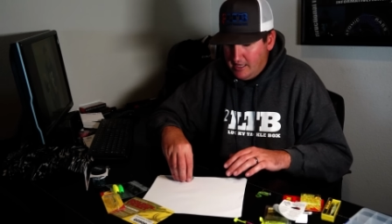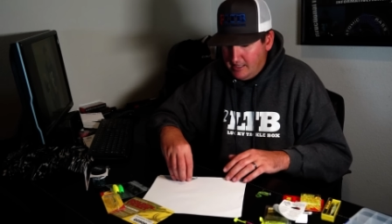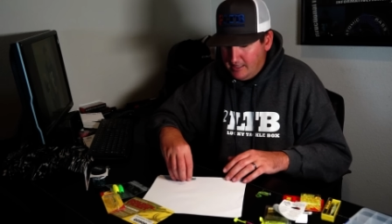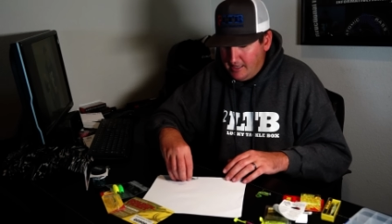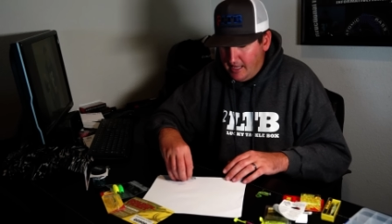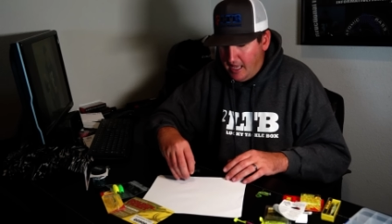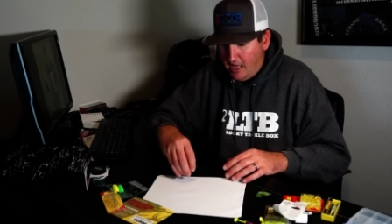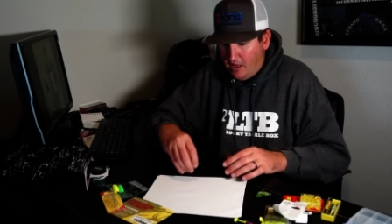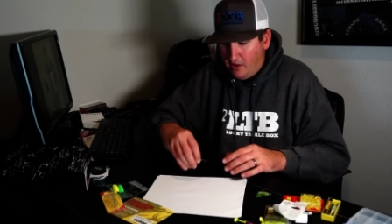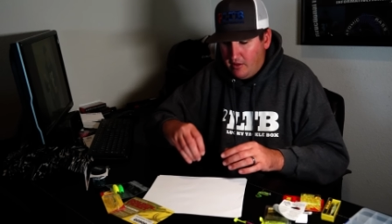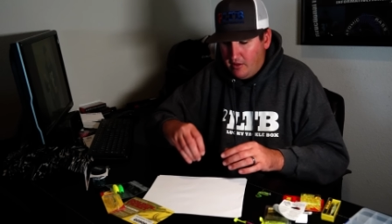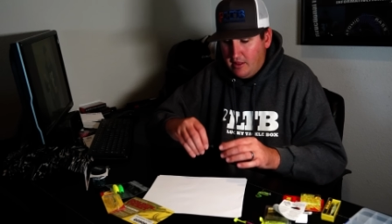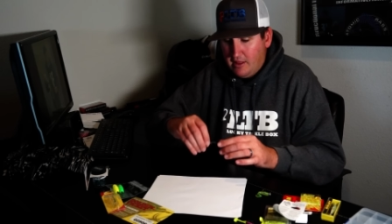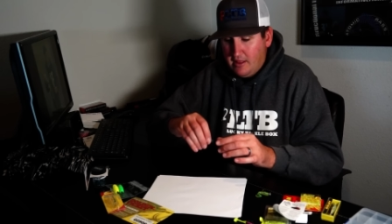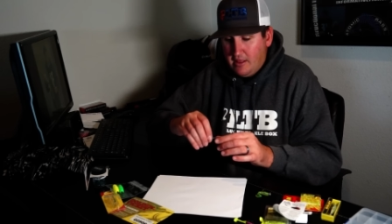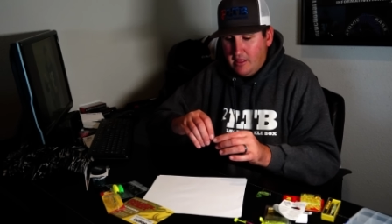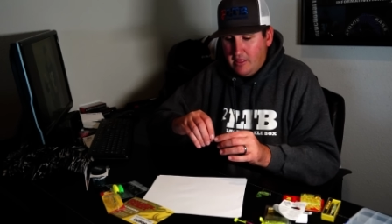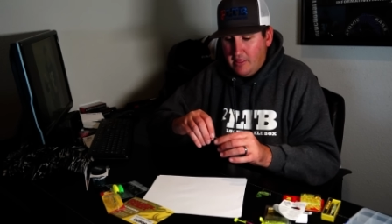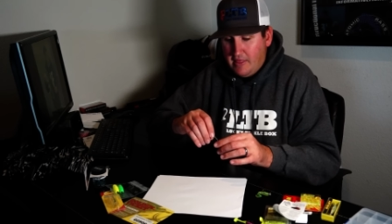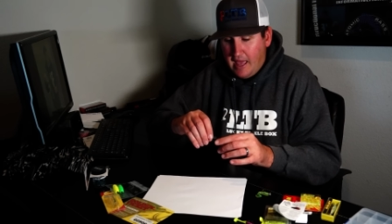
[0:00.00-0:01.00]
Now,
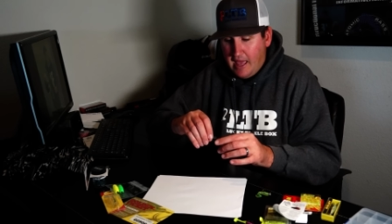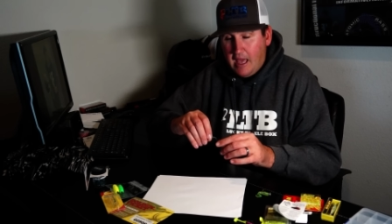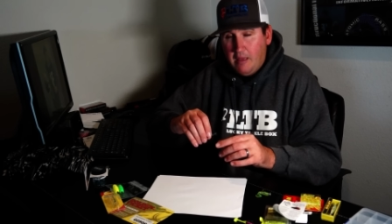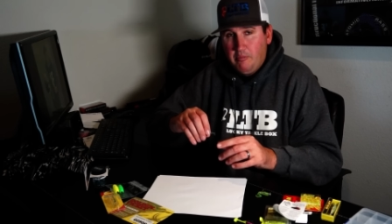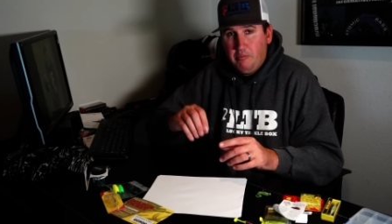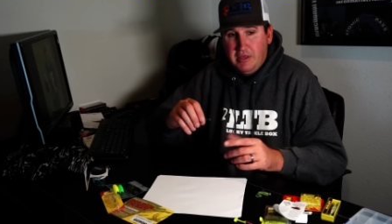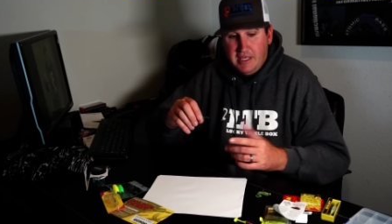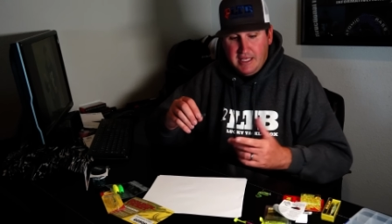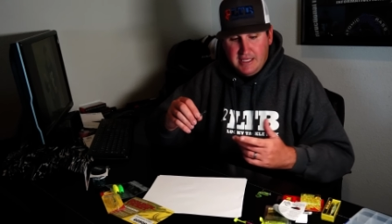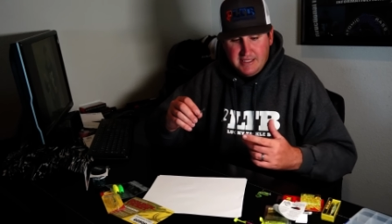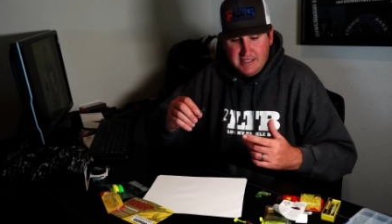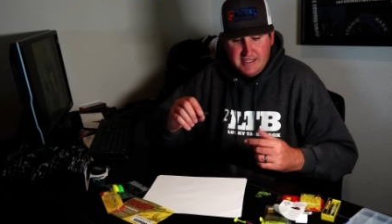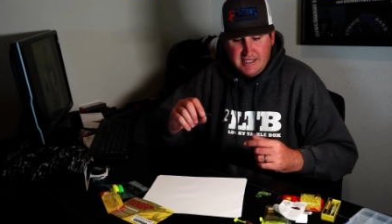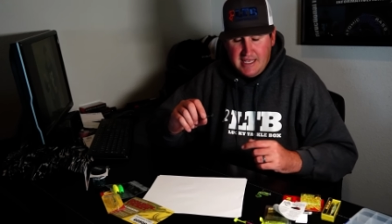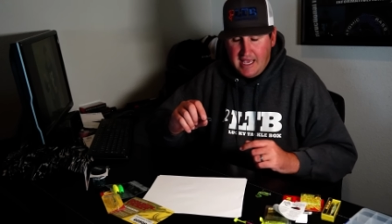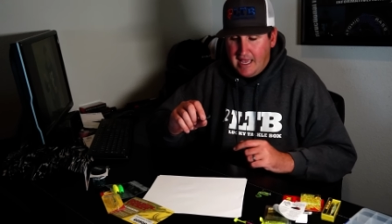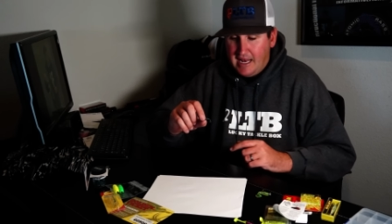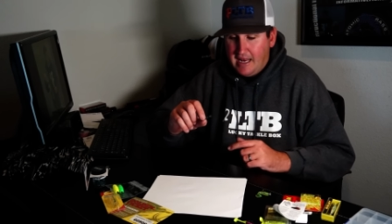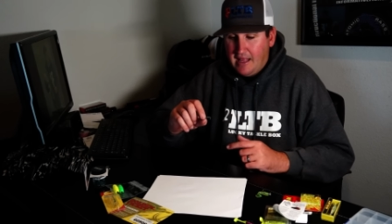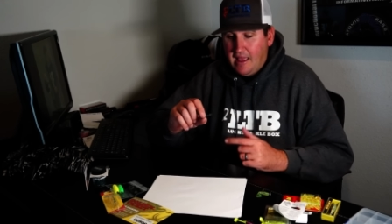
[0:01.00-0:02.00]
that being
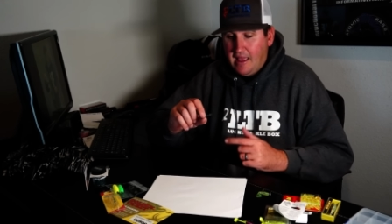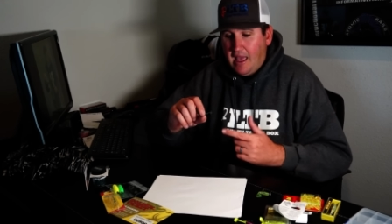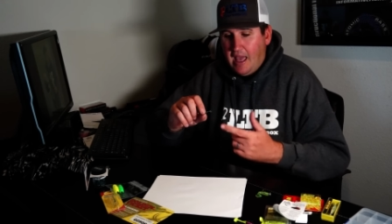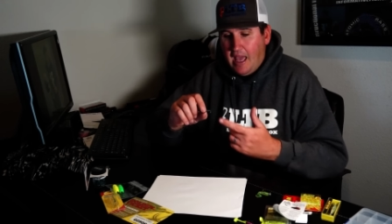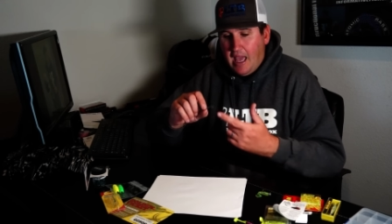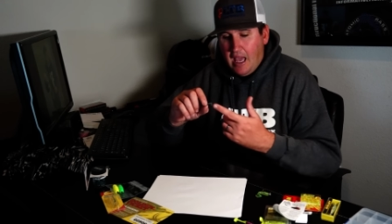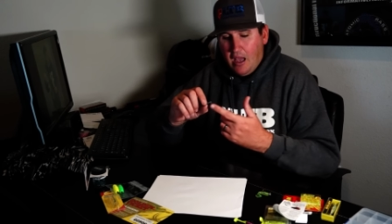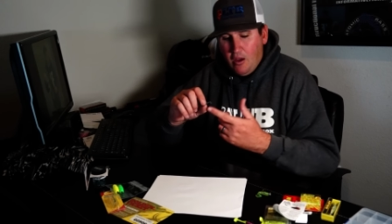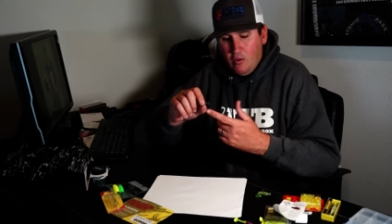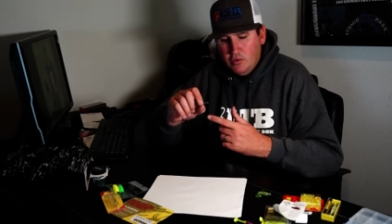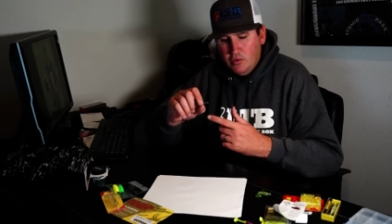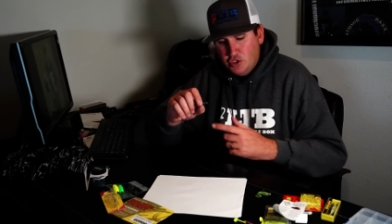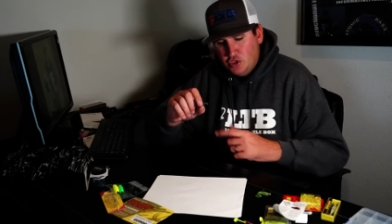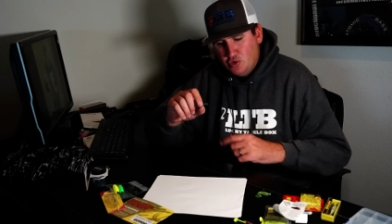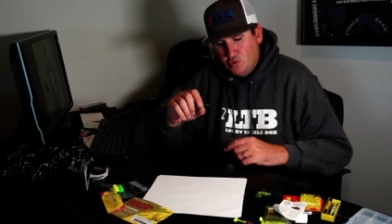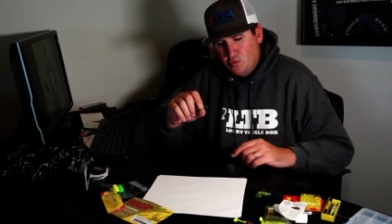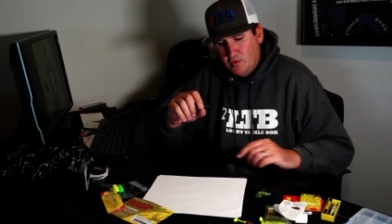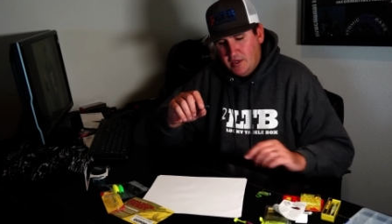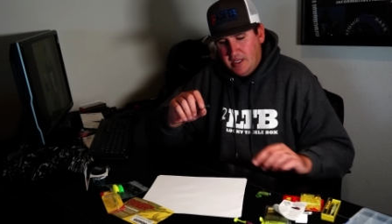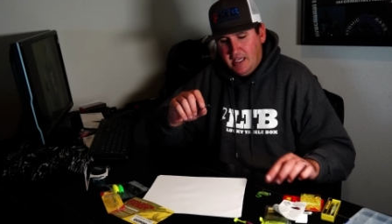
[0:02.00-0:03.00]
said, how would
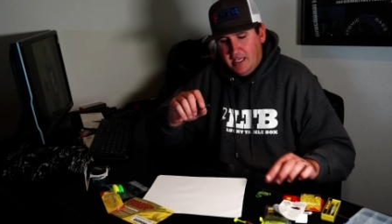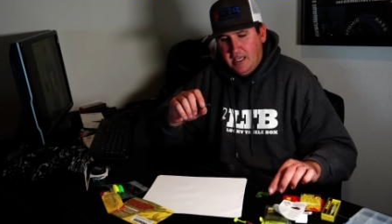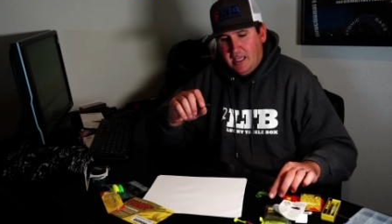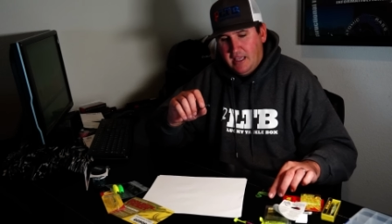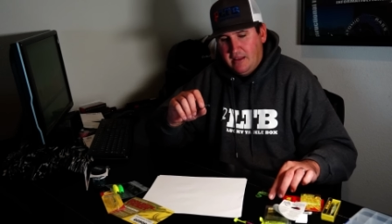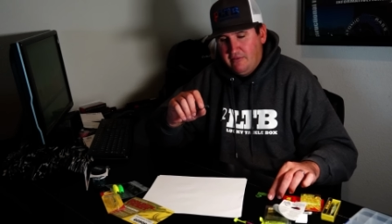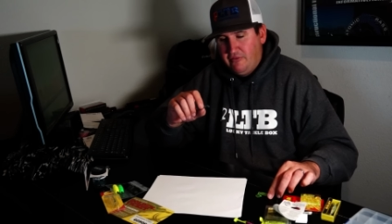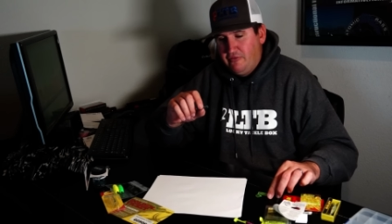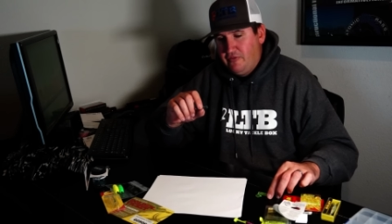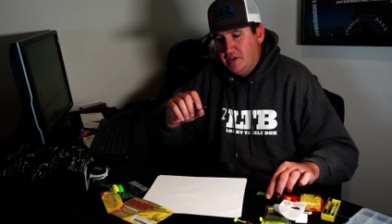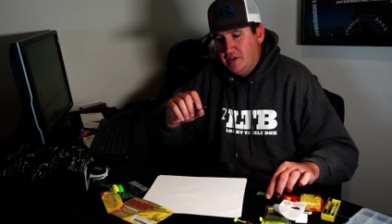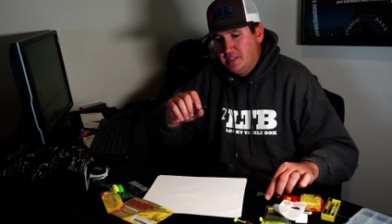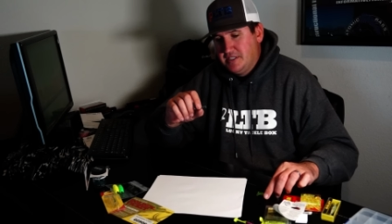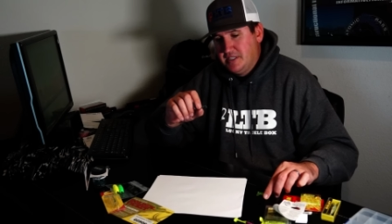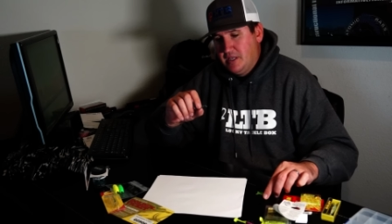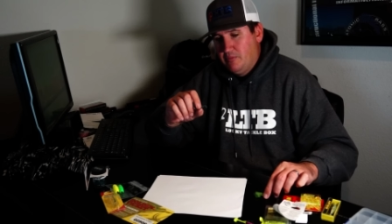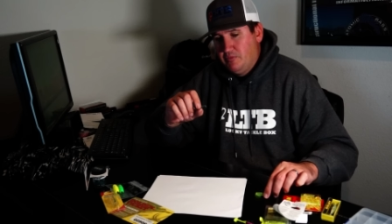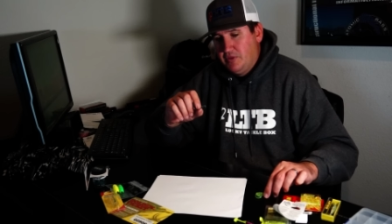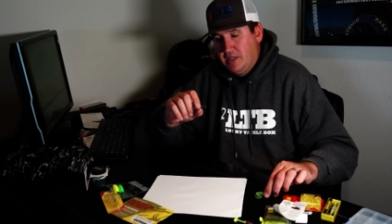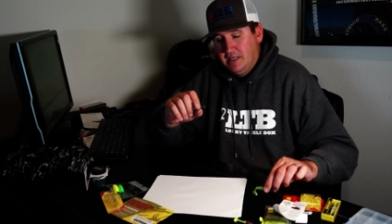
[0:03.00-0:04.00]
you rig and fish
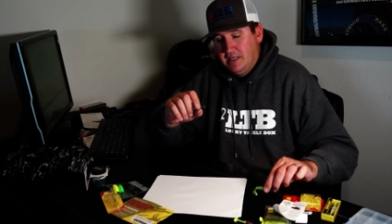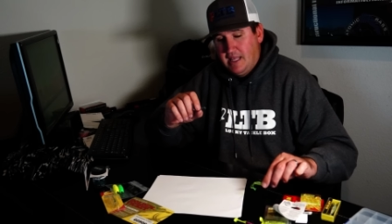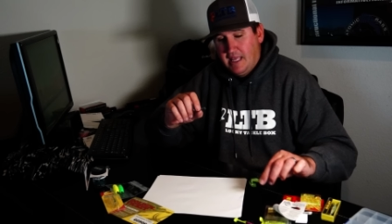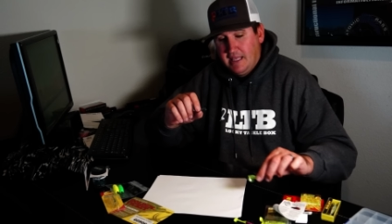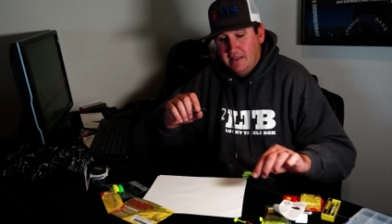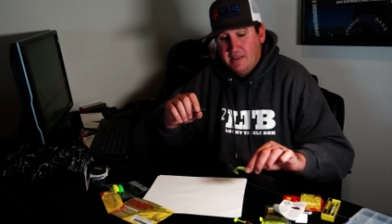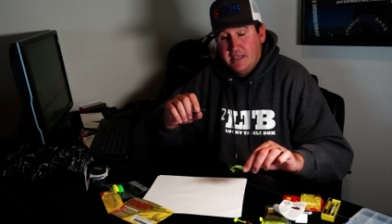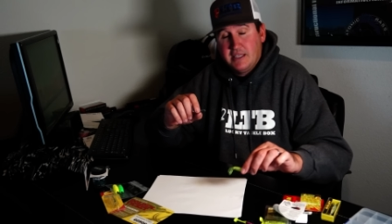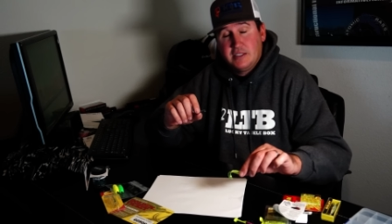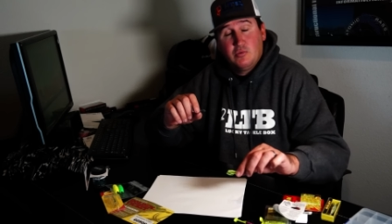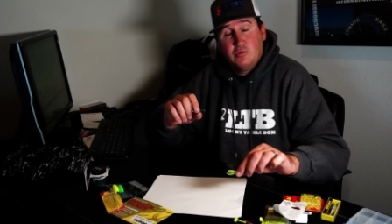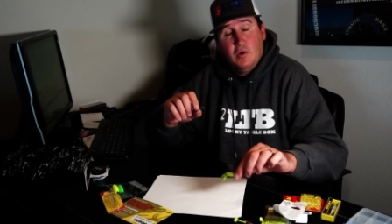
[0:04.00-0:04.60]
something like this?